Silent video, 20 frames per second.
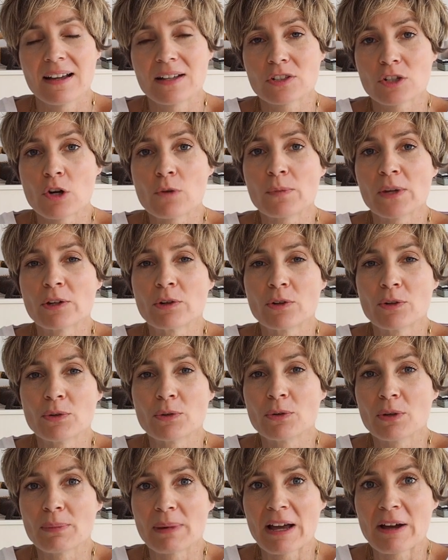told me
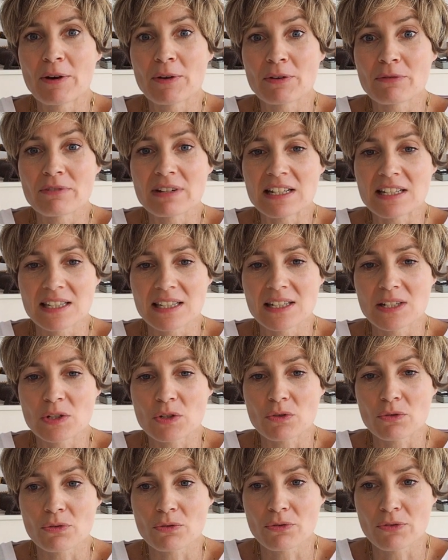all about on a recent
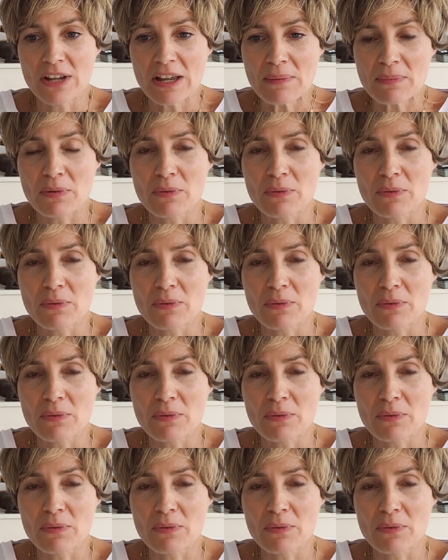trip,